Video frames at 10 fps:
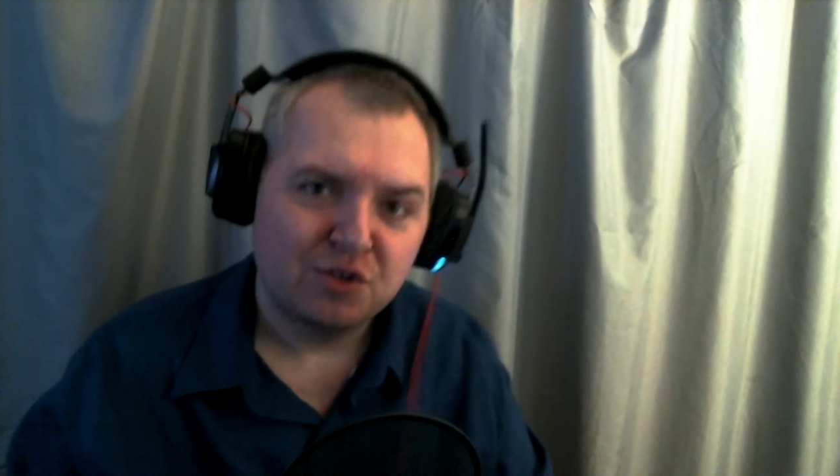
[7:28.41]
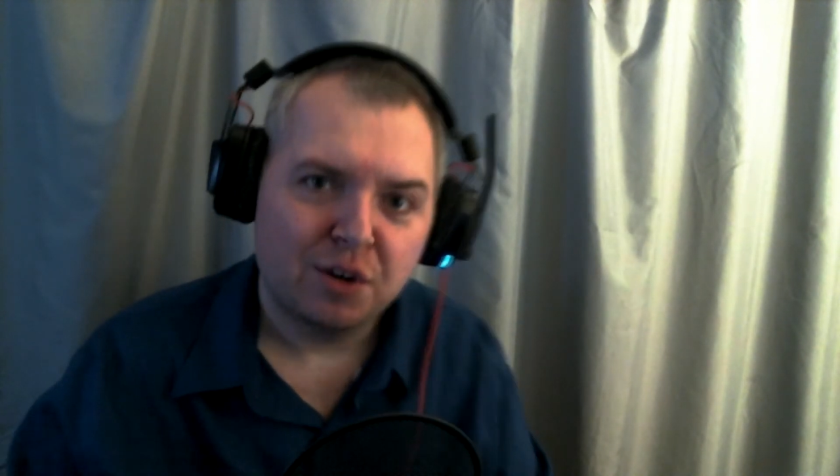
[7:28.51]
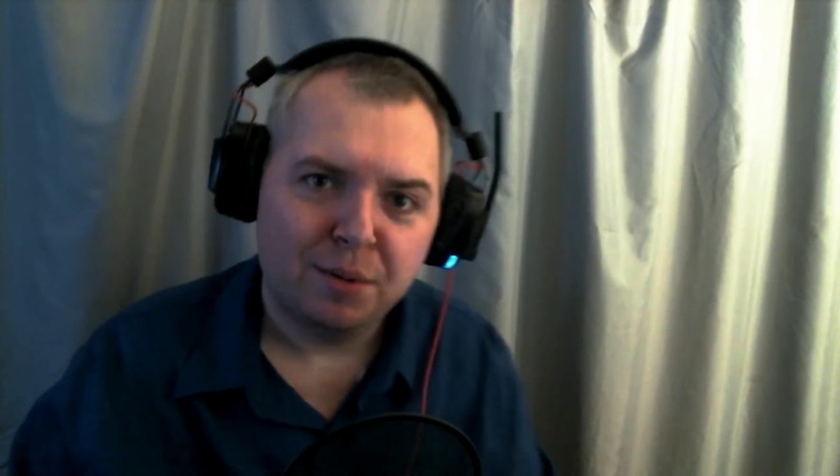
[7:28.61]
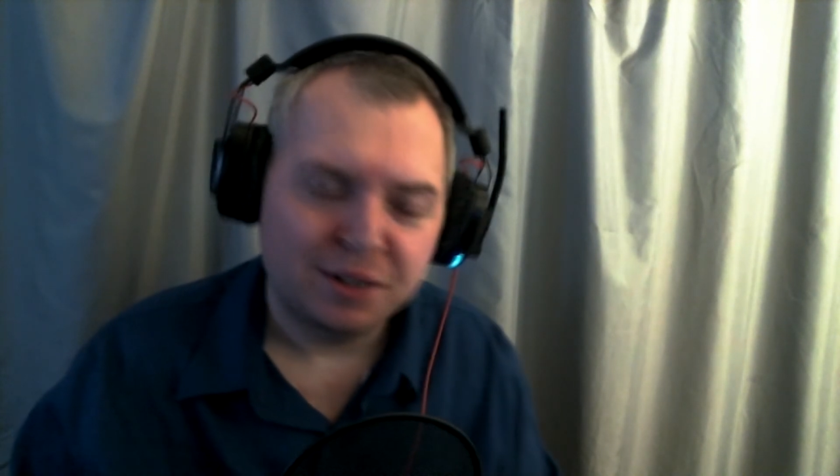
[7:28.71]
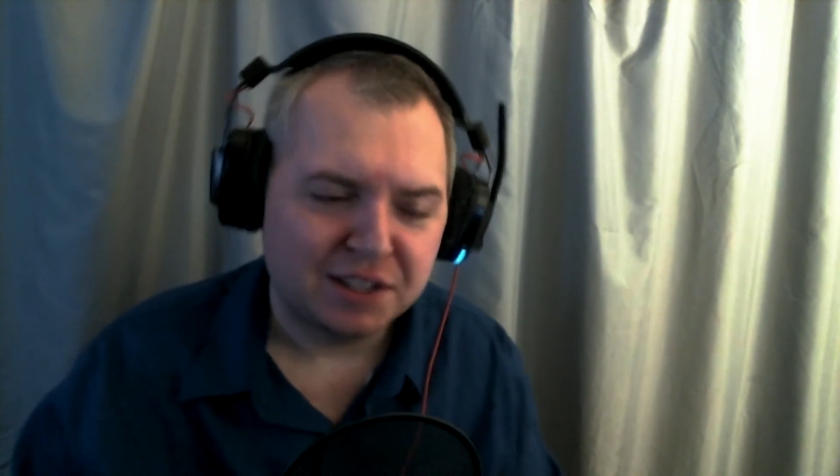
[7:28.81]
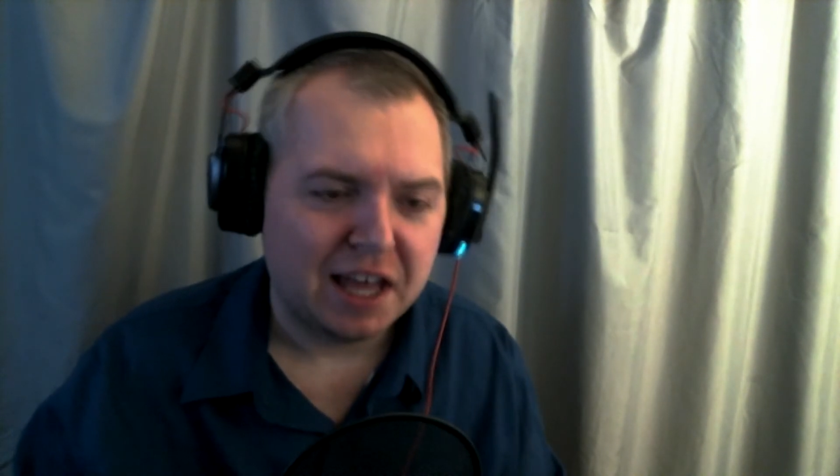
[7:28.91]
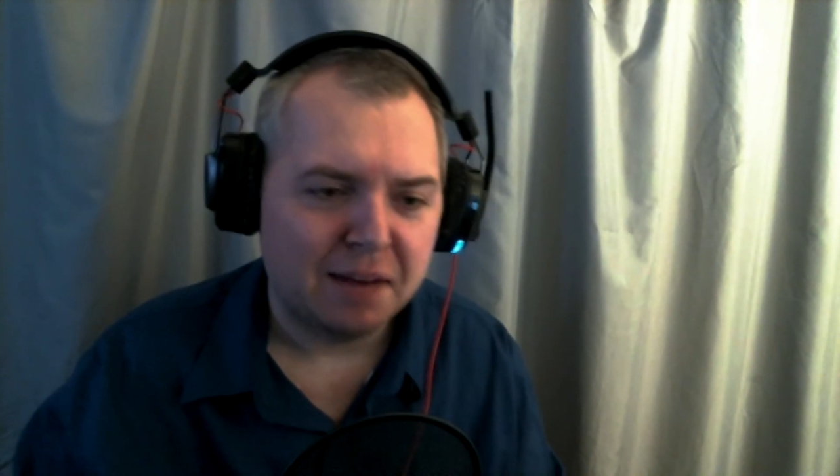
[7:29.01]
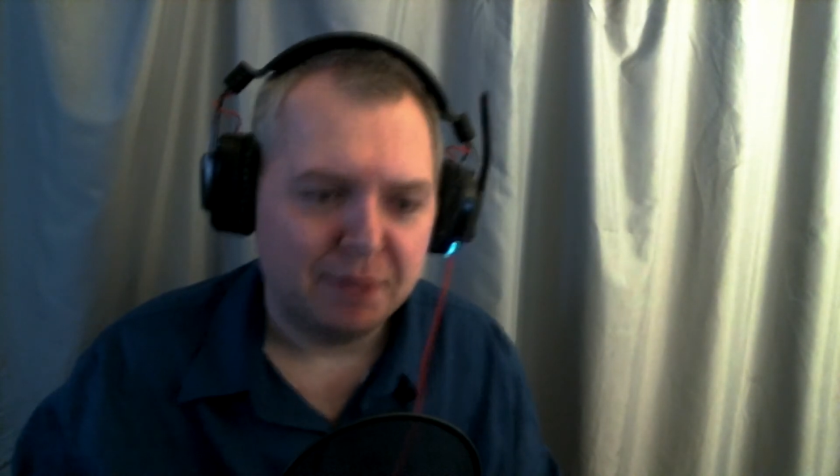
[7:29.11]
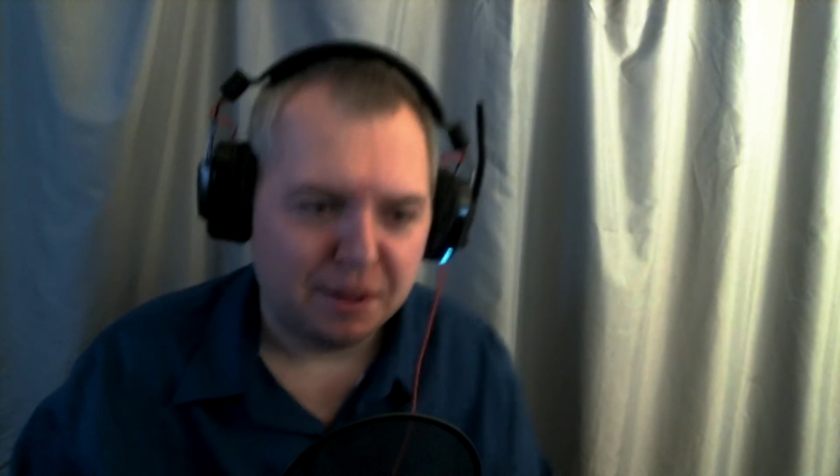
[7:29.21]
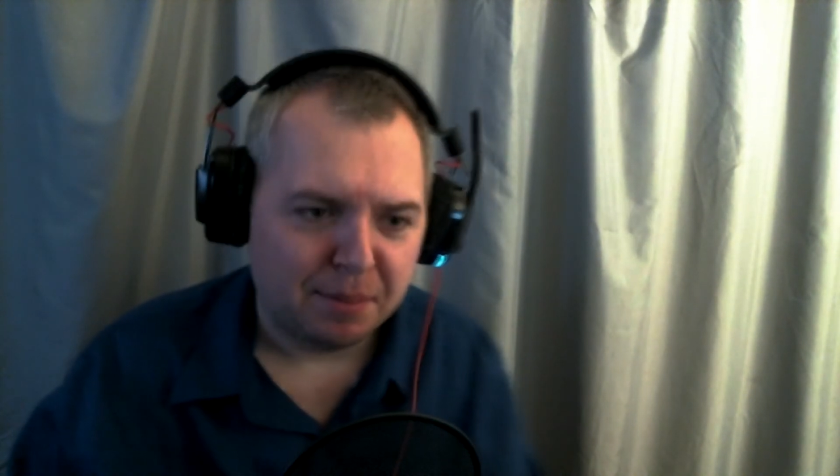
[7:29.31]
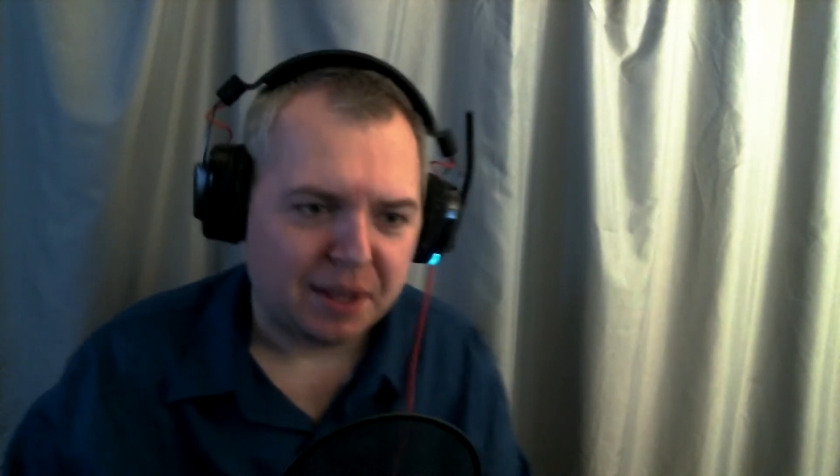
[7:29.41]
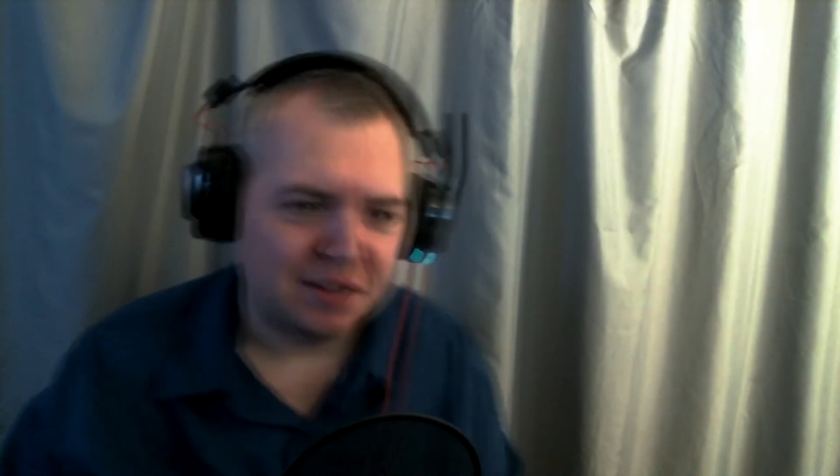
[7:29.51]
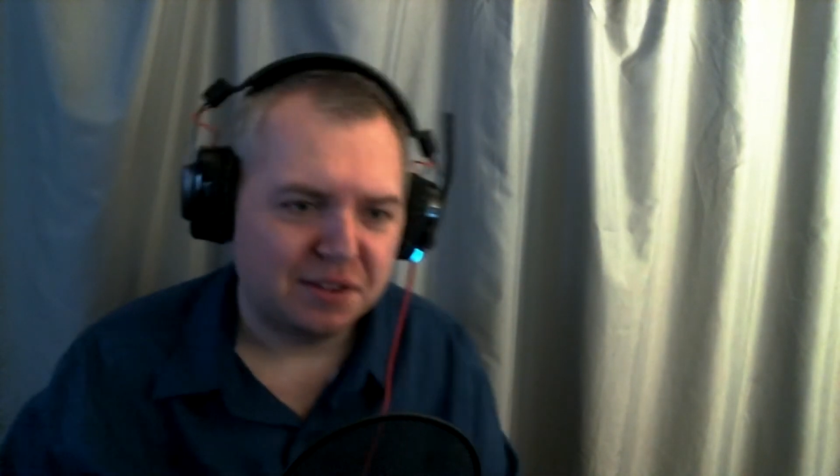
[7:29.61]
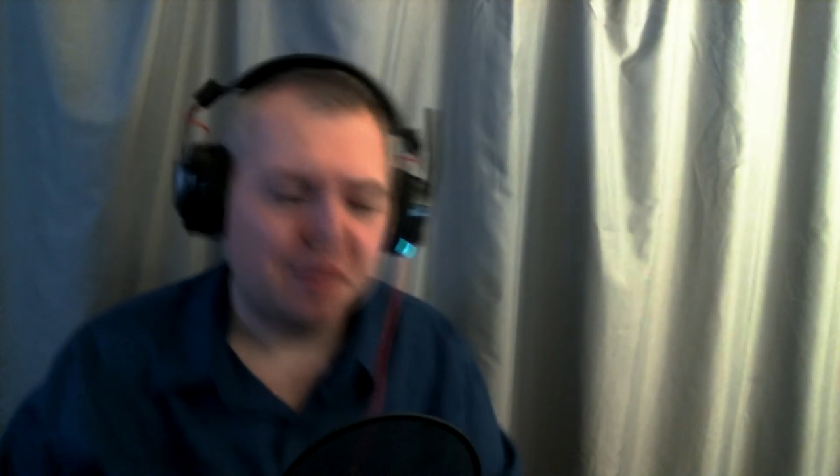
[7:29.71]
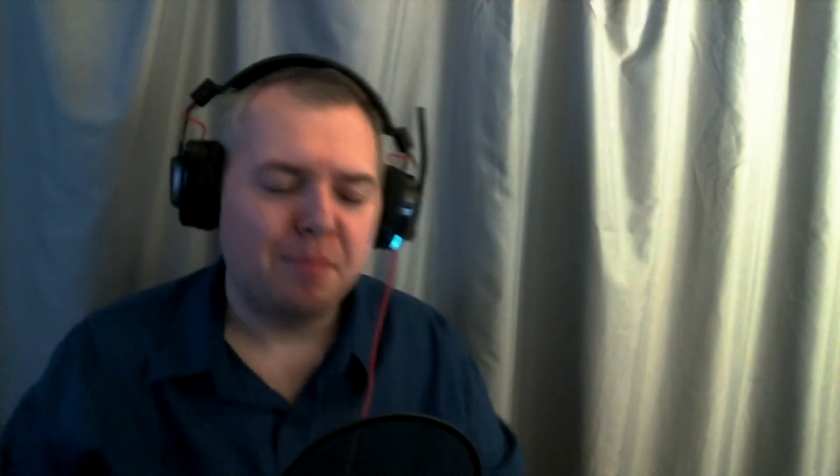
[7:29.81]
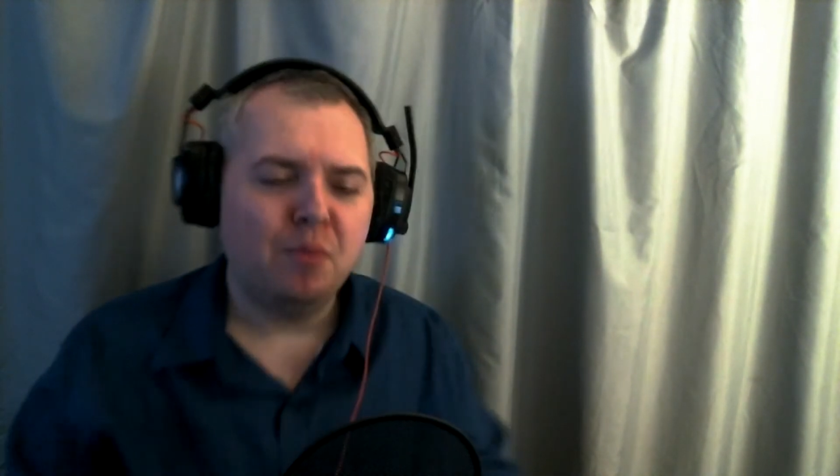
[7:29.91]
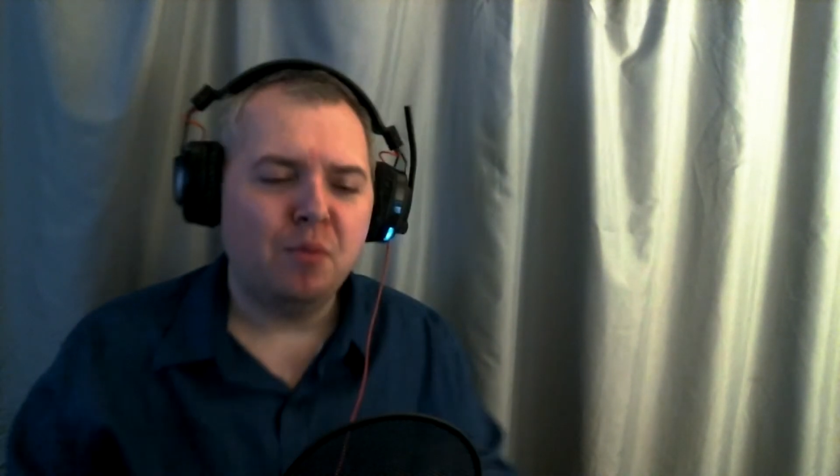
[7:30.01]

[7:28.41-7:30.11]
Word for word: trouble has got to be the best, the,